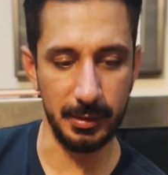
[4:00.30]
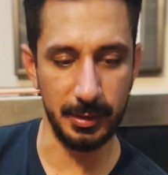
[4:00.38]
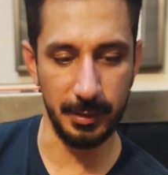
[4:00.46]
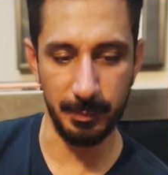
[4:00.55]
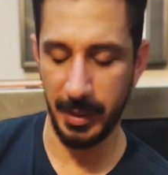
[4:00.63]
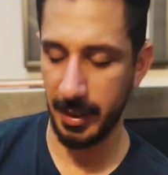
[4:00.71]

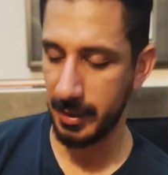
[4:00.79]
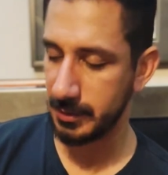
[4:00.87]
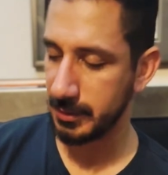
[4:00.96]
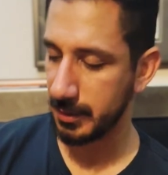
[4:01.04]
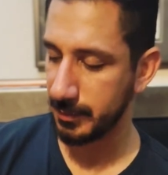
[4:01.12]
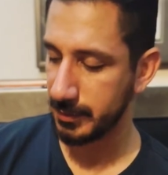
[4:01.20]
looking patterns
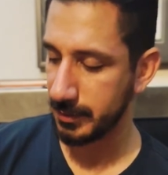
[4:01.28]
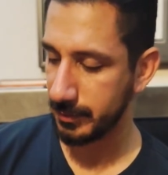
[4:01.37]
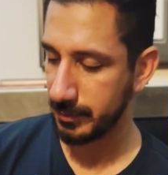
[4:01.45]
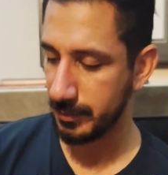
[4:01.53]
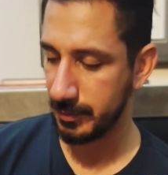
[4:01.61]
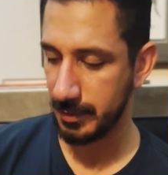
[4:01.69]
on them,
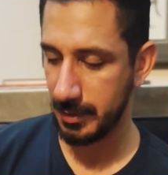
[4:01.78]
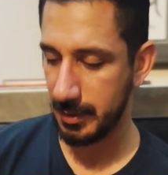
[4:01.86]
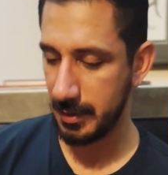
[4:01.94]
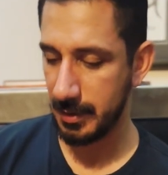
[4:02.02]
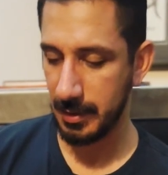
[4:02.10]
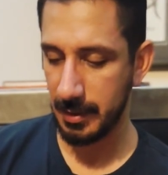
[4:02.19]
so
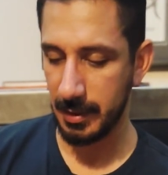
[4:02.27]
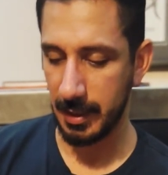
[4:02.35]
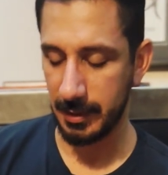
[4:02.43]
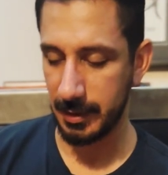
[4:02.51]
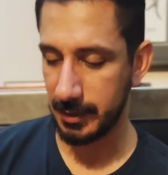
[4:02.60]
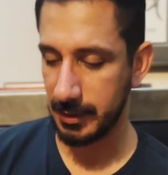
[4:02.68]
I
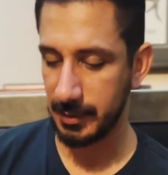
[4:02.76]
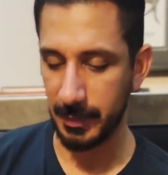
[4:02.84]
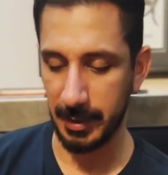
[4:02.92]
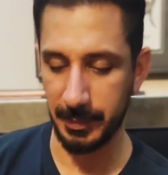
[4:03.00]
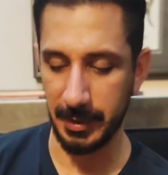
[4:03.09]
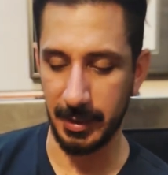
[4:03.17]
thought these
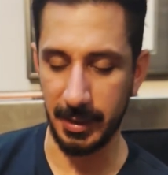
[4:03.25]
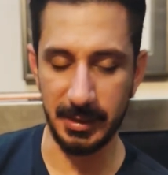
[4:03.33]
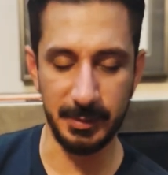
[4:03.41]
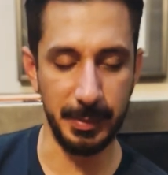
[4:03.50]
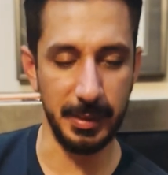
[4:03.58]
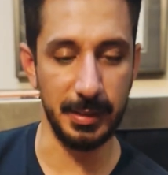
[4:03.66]
might be a nice
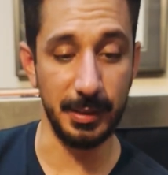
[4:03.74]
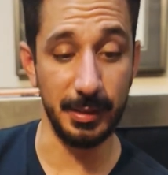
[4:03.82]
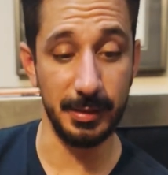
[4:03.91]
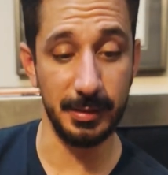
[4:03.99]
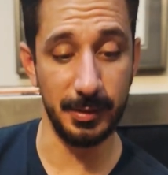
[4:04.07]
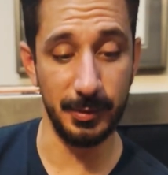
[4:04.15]
pair. The
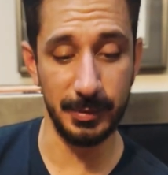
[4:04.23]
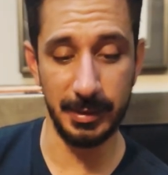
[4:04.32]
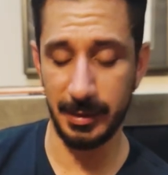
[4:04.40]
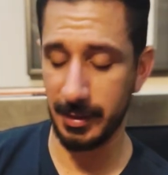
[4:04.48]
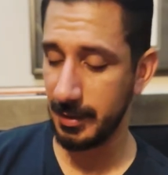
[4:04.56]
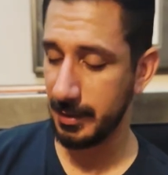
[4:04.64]
only
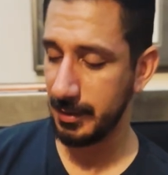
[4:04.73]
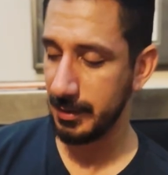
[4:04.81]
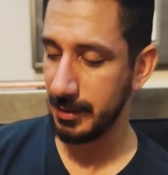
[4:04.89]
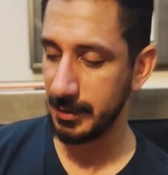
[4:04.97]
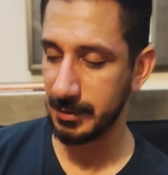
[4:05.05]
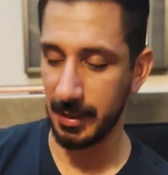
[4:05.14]
thing
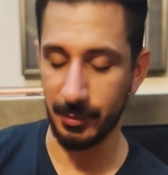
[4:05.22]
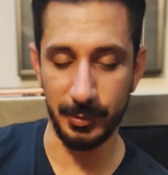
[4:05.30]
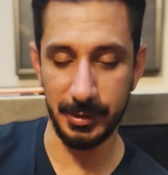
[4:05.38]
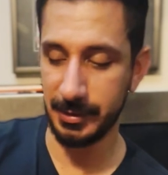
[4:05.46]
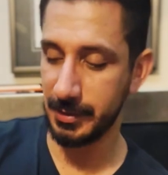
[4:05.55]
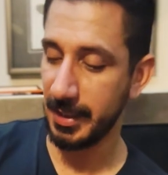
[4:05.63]
is I
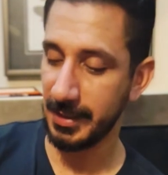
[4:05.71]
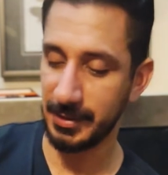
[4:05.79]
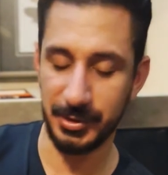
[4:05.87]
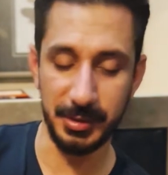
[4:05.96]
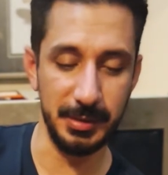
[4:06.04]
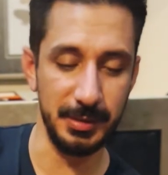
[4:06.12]
wish that
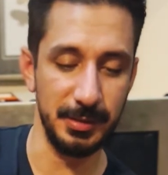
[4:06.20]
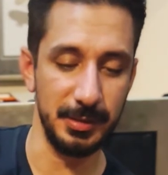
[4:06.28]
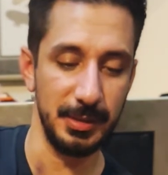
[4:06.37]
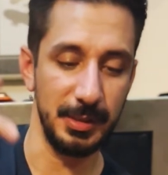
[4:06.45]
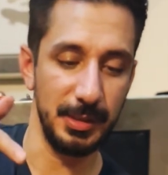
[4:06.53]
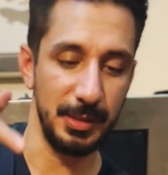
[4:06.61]
she
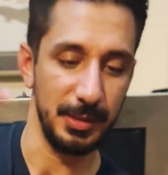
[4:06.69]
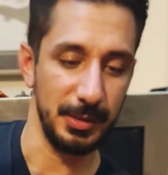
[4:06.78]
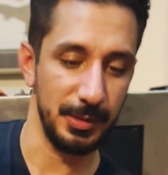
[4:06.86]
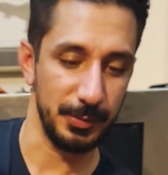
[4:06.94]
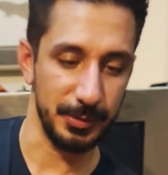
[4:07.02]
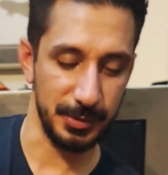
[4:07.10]

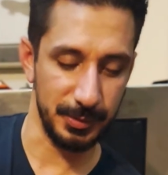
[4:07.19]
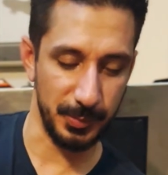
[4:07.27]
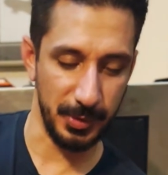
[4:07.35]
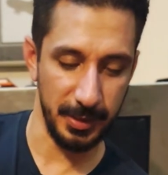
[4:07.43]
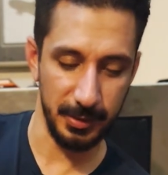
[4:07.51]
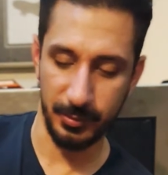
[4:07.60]
was as
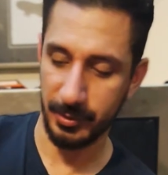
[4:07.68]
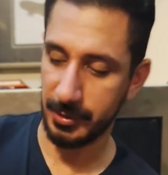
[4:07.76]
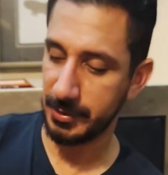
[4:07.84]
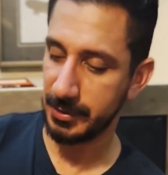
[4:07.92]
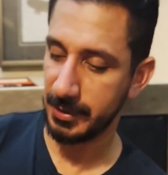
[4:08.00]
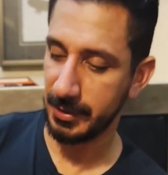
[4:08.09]
bright orange
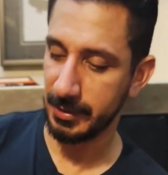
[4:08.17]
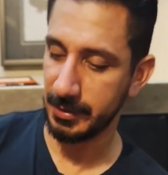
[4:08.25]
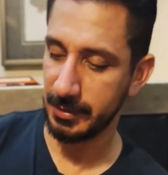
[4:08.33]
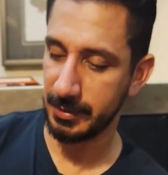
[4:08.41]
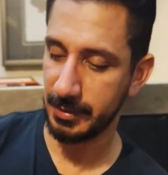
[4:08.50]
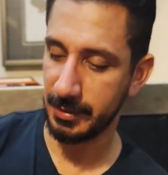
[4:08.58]
as he
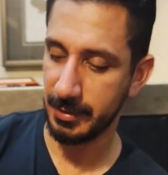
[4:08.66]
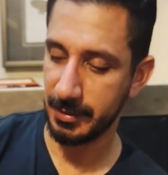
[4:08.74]
is.